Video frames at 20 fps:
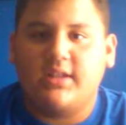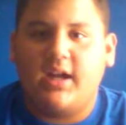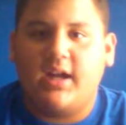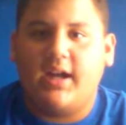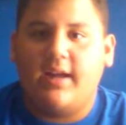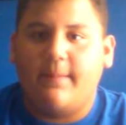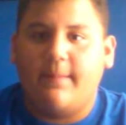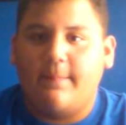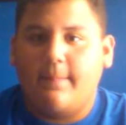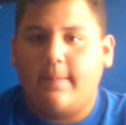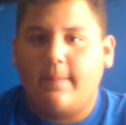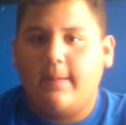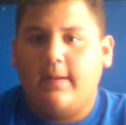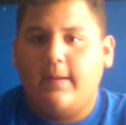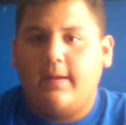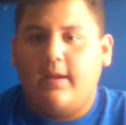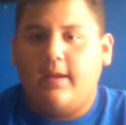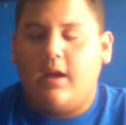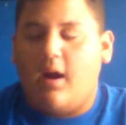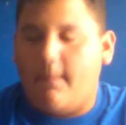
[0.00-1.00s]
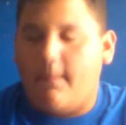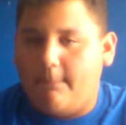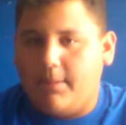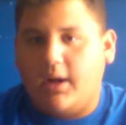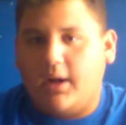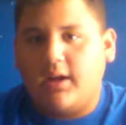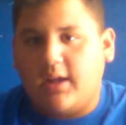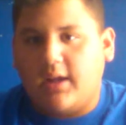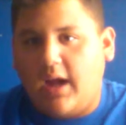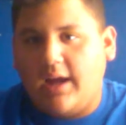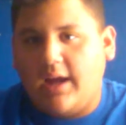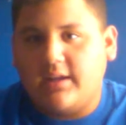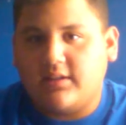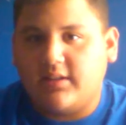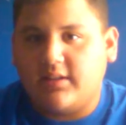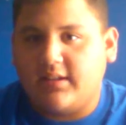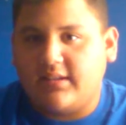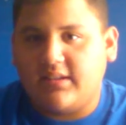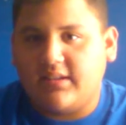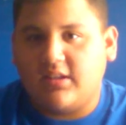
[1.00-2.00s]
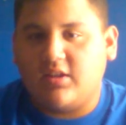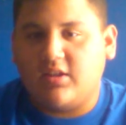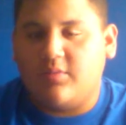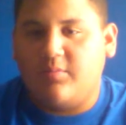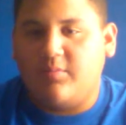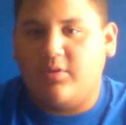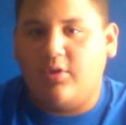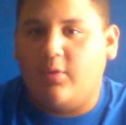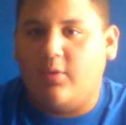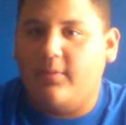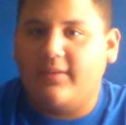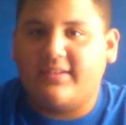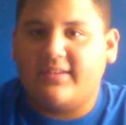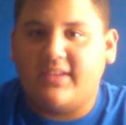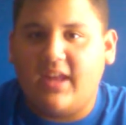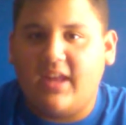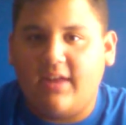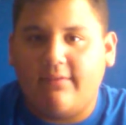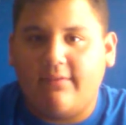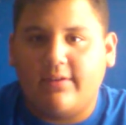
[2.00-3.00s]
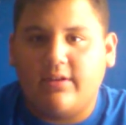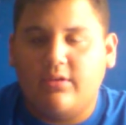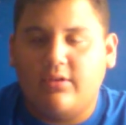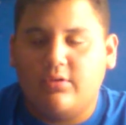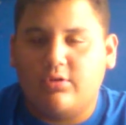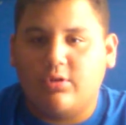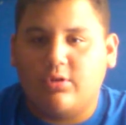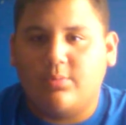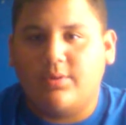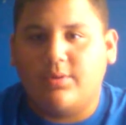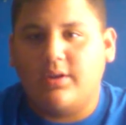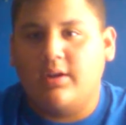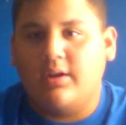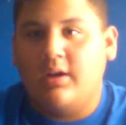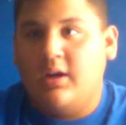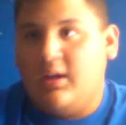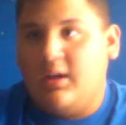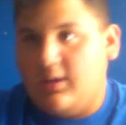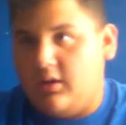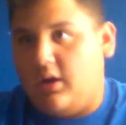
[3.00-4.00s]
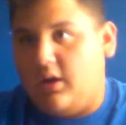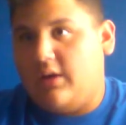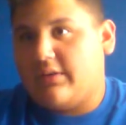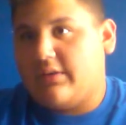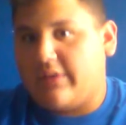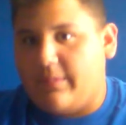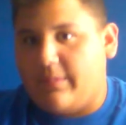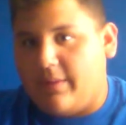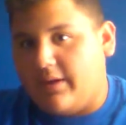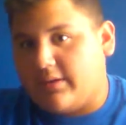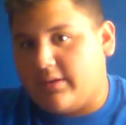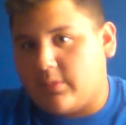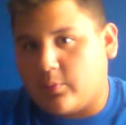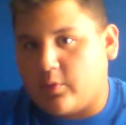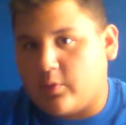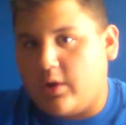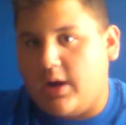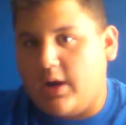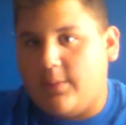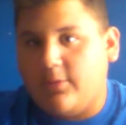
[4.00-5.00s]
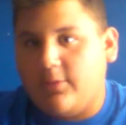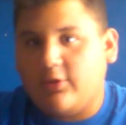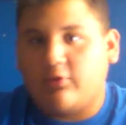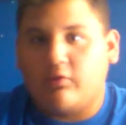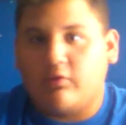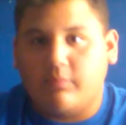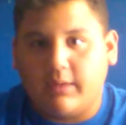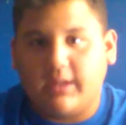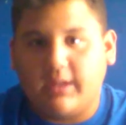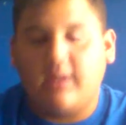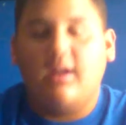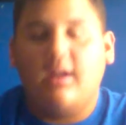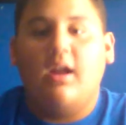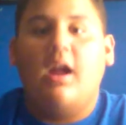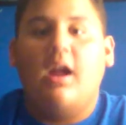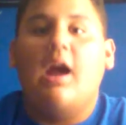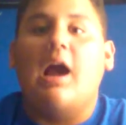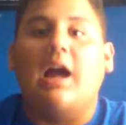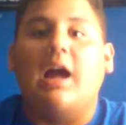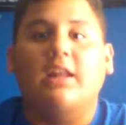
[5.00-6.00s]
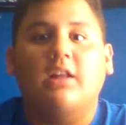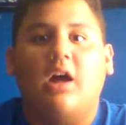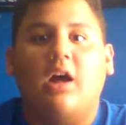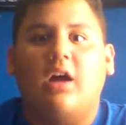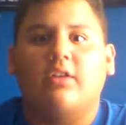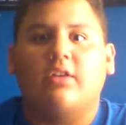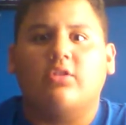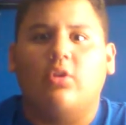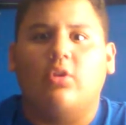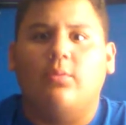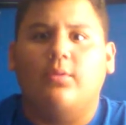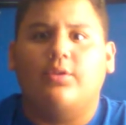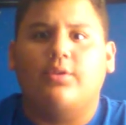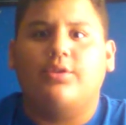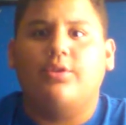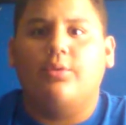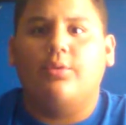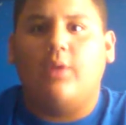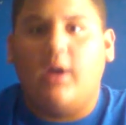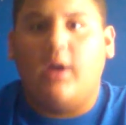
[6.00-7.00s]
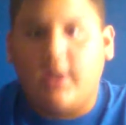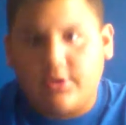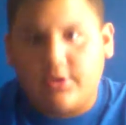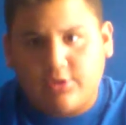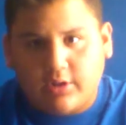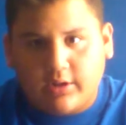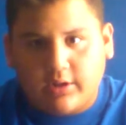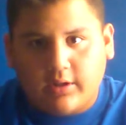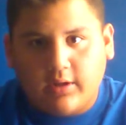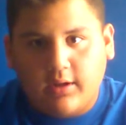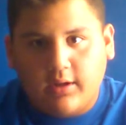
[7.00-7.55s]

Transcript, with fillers: that a bug got into the system and almost every YouTuber lost an amount of subscribers. For me, I lost almost 200.